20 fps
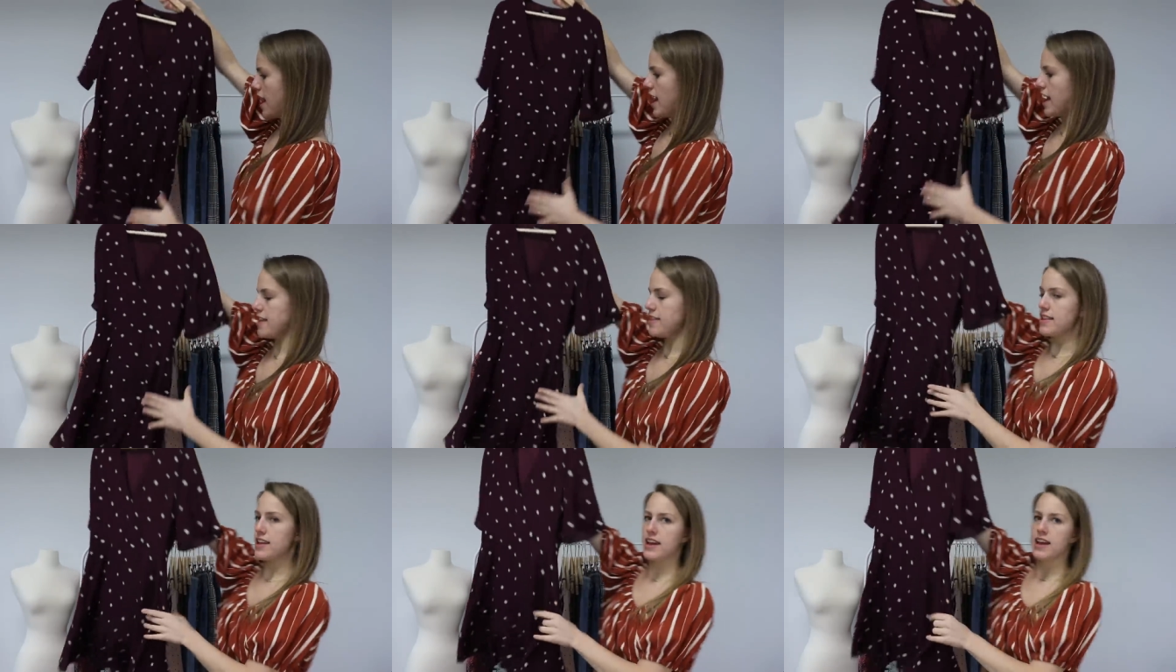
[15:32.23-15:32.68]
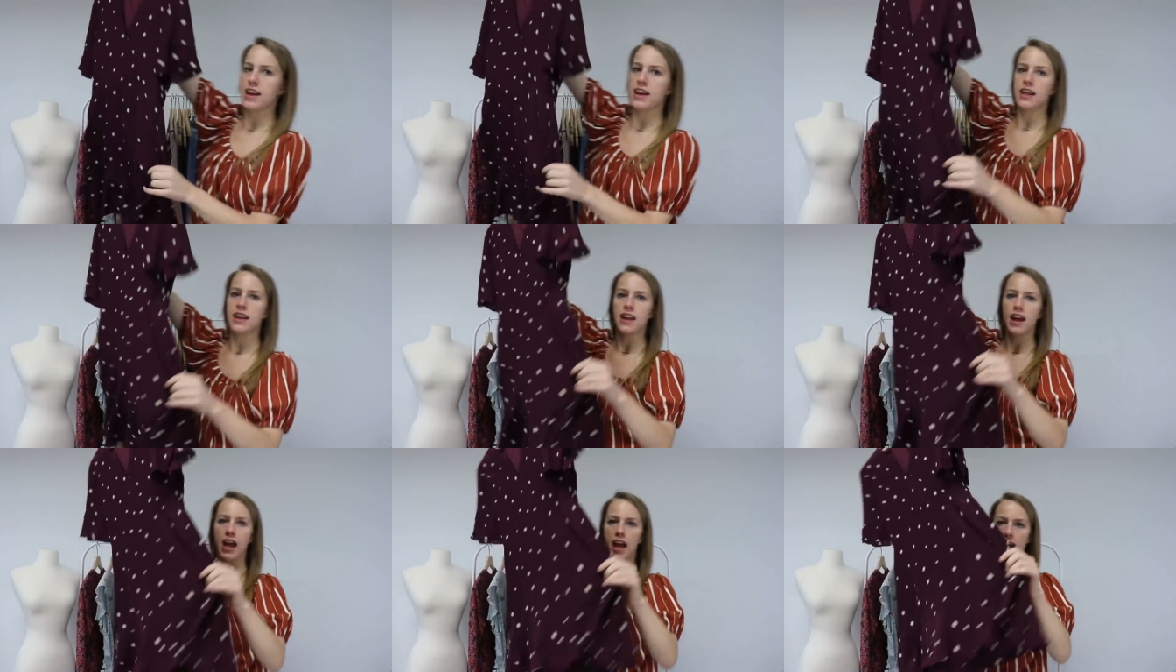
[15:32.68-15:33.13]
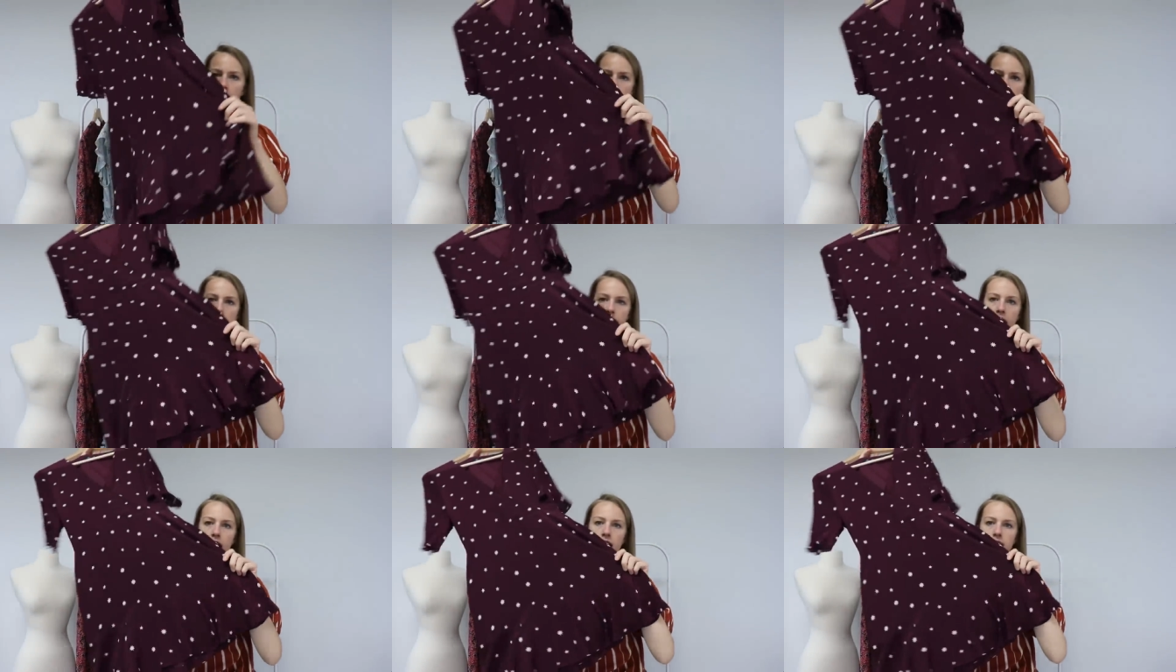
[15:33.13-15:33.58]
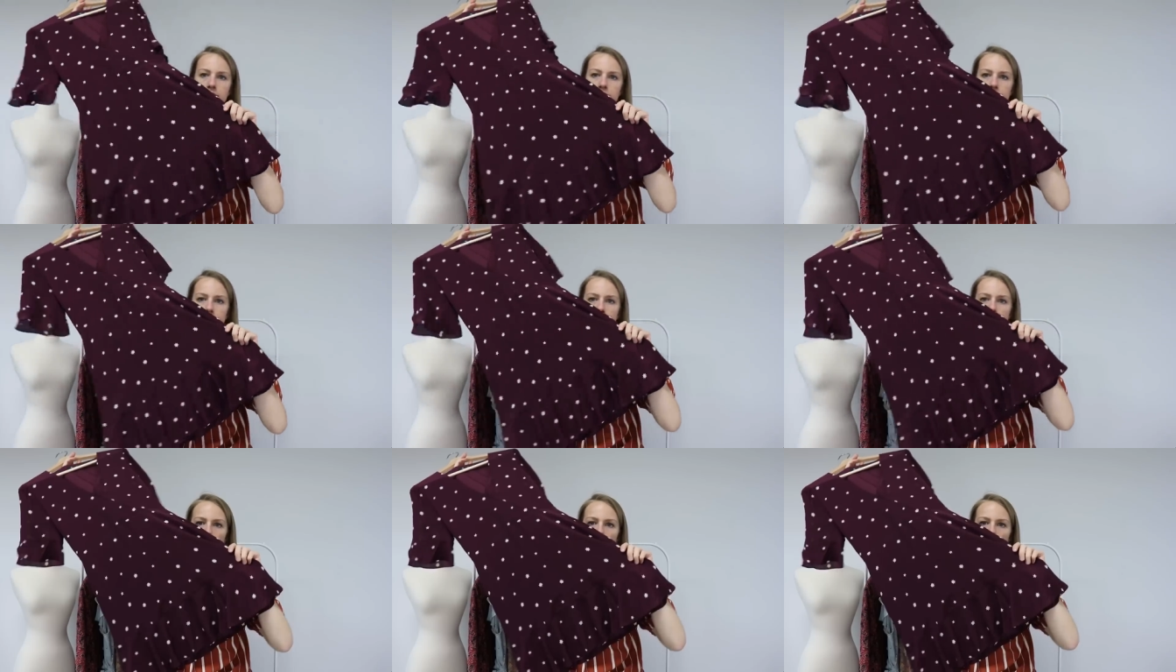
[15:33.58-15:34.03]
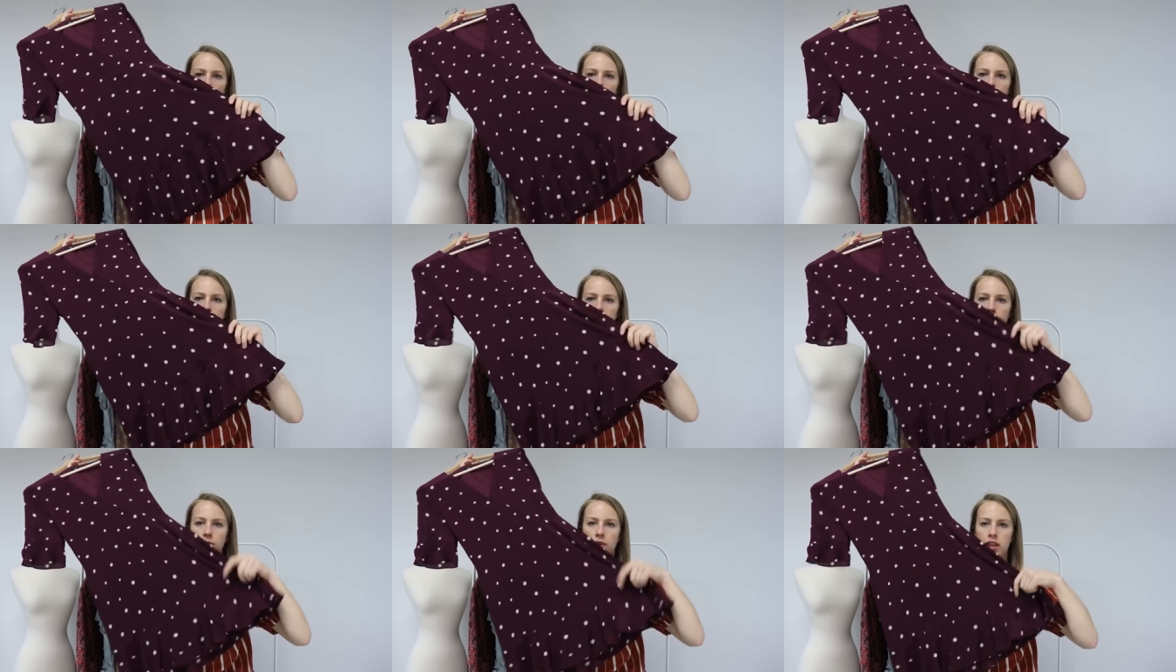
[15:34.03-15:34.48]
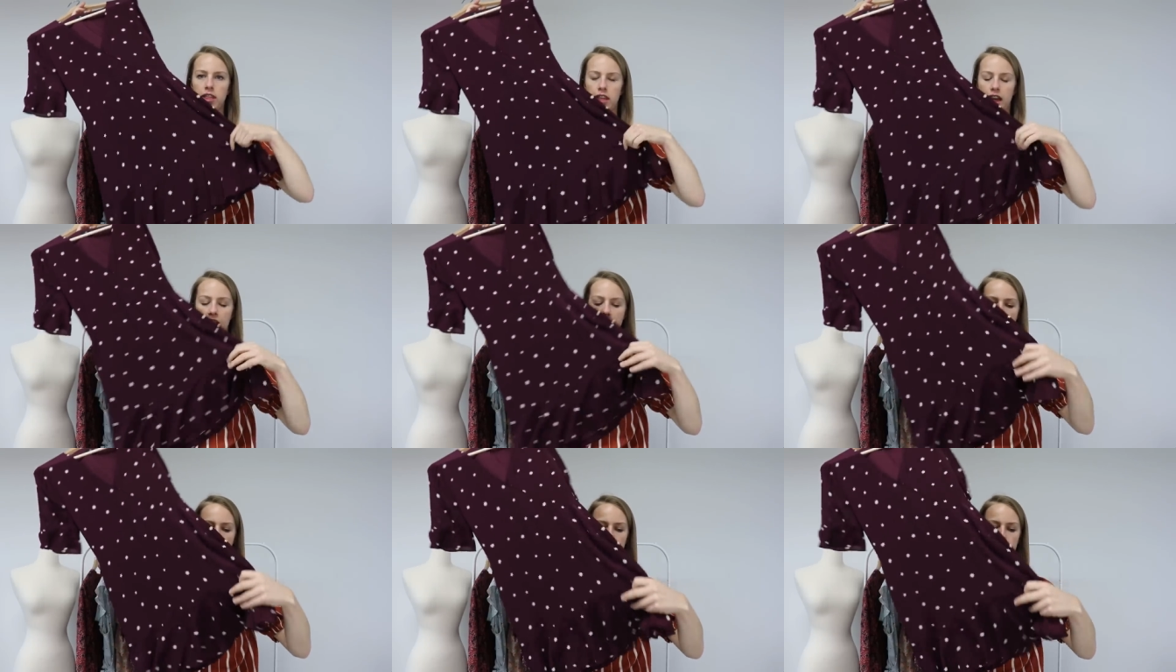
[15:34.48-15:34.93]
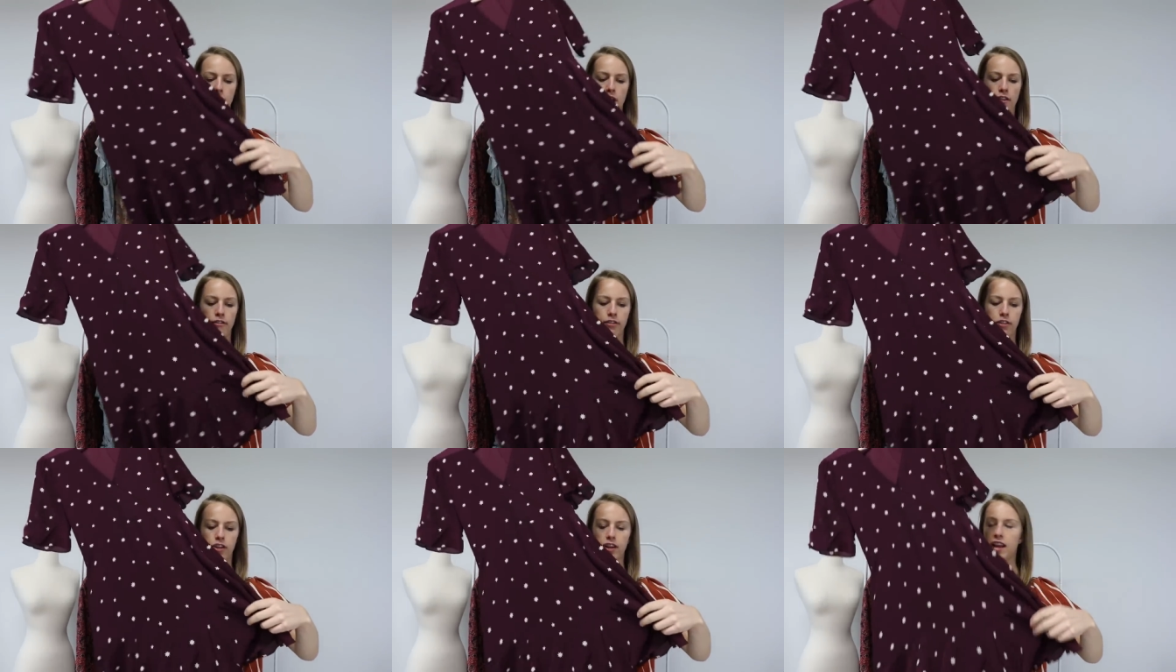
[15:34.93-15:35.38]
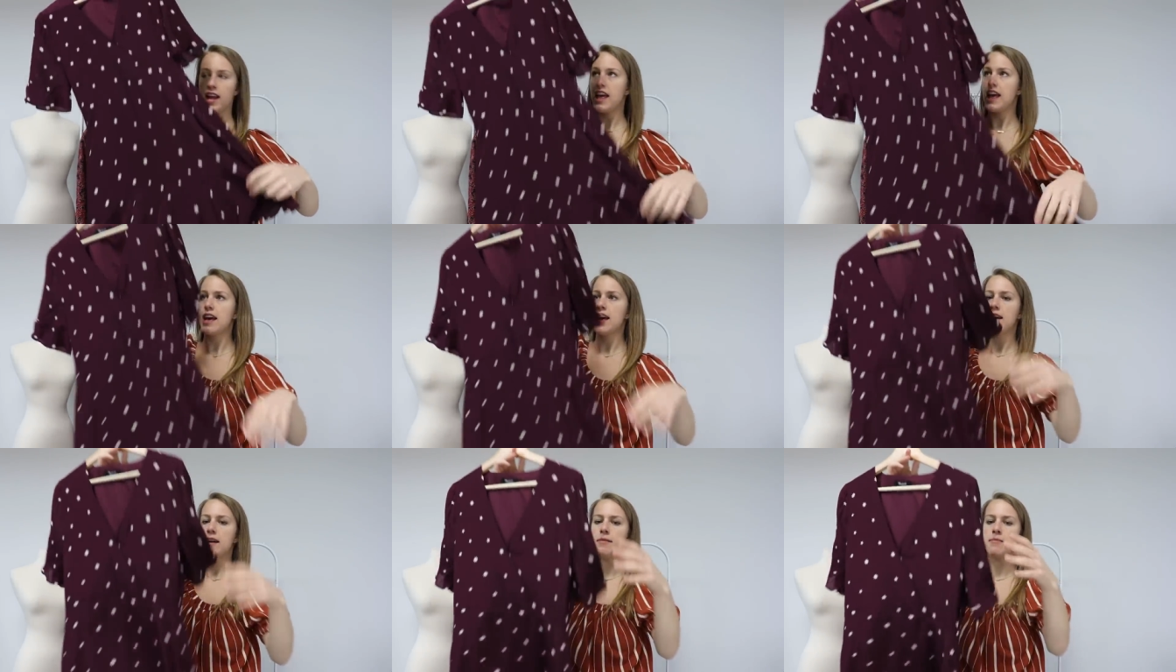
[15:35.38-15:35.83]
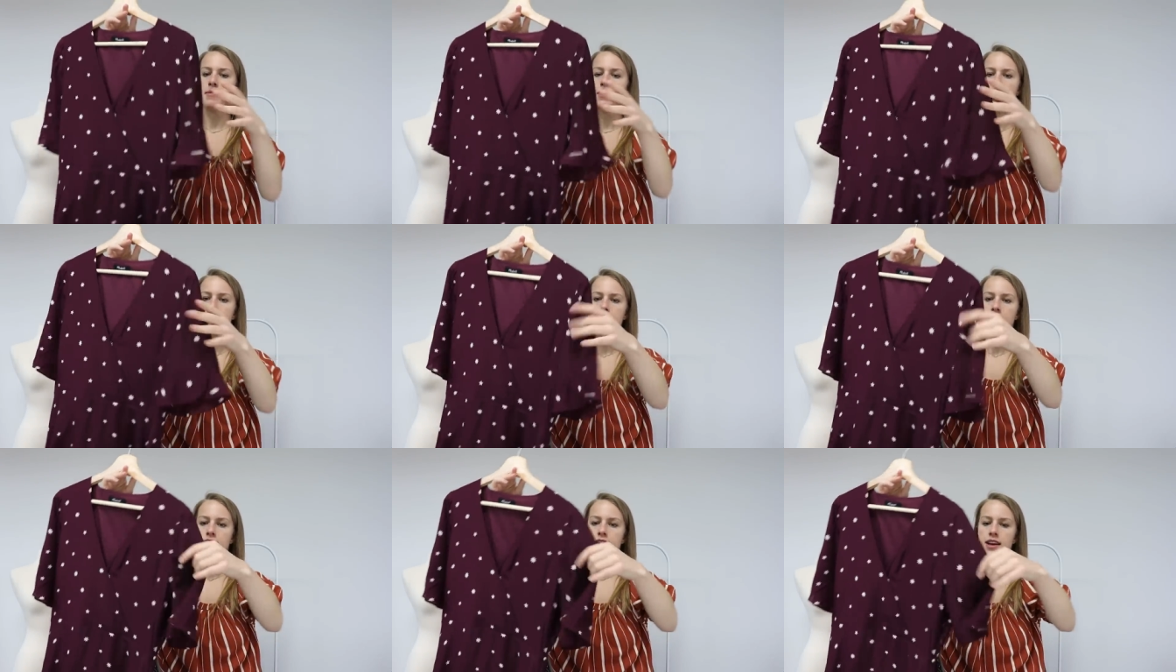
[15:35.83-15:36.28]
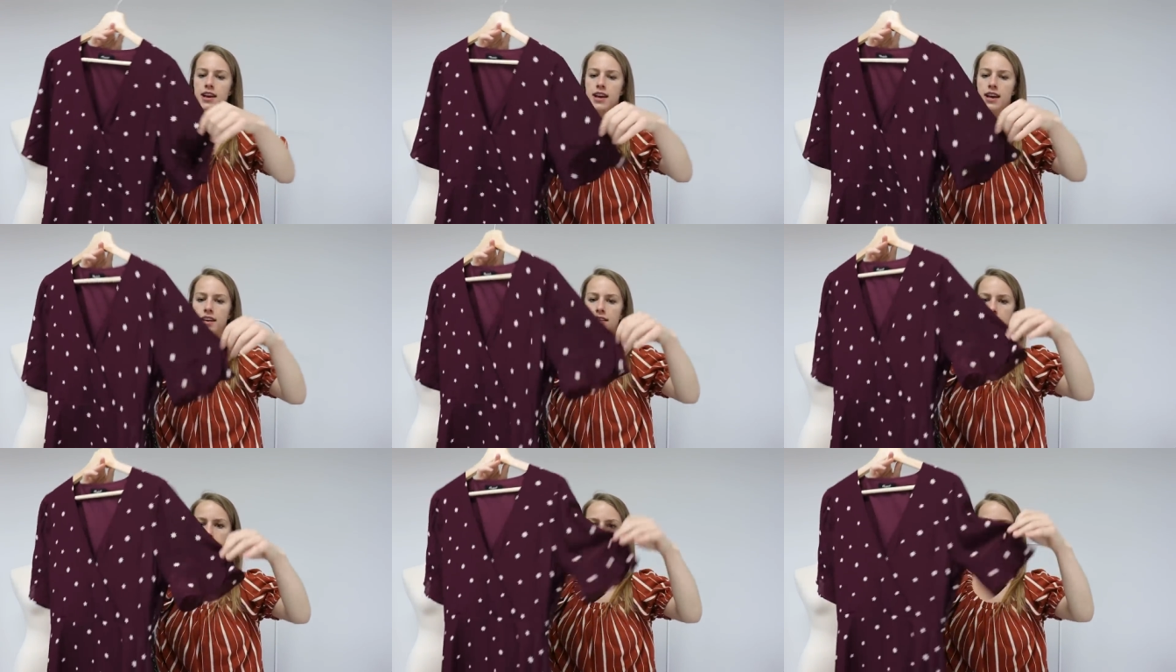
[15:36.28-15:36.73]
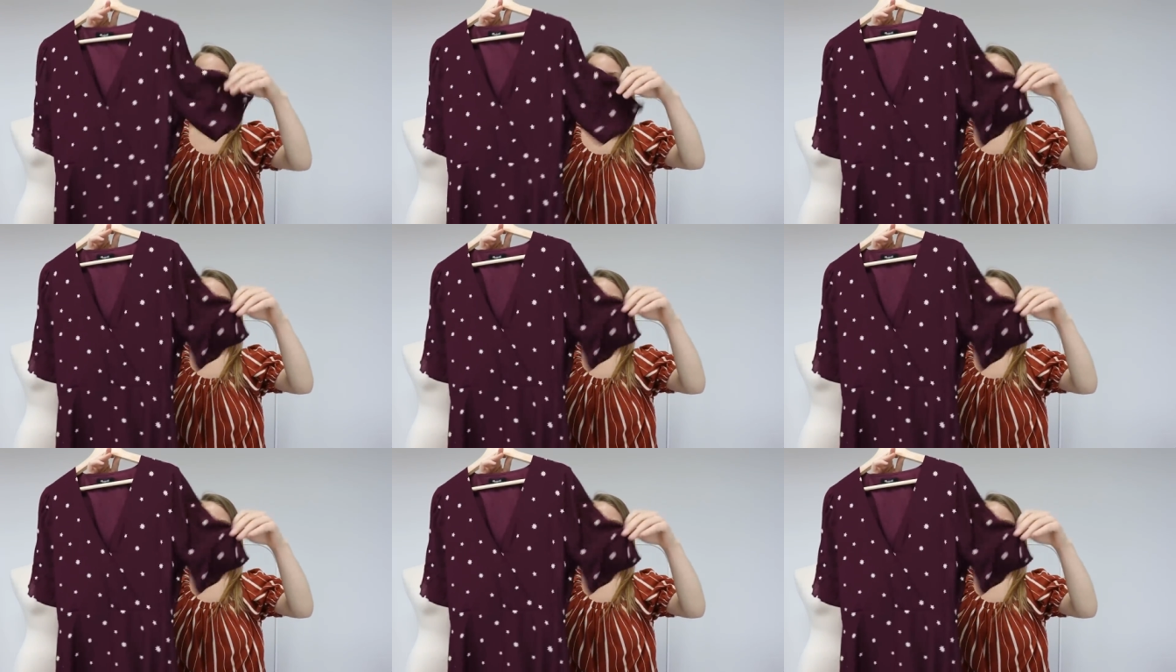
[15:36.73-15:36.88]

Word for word: and then a skirt with a ruffle hem and then